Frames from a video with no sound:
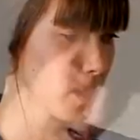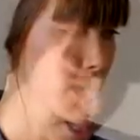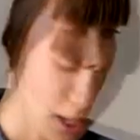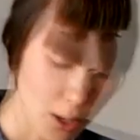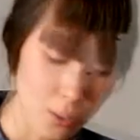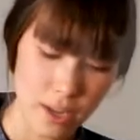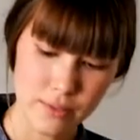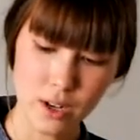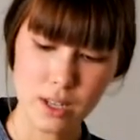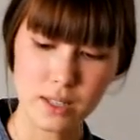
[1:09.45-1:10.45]
So
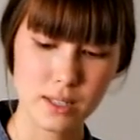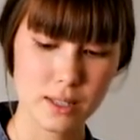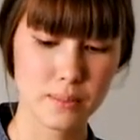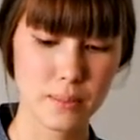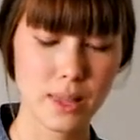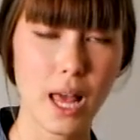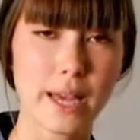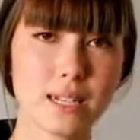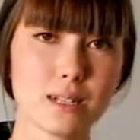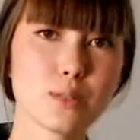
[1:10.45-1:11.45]
I've got some
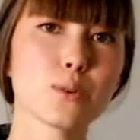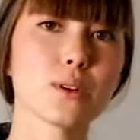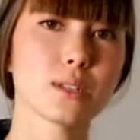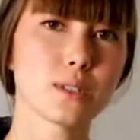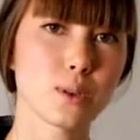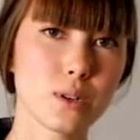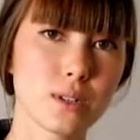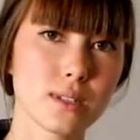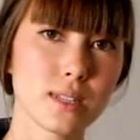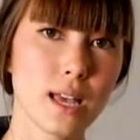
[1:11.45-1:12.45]
light soy
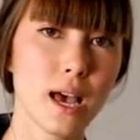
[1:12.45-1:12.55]
sauce.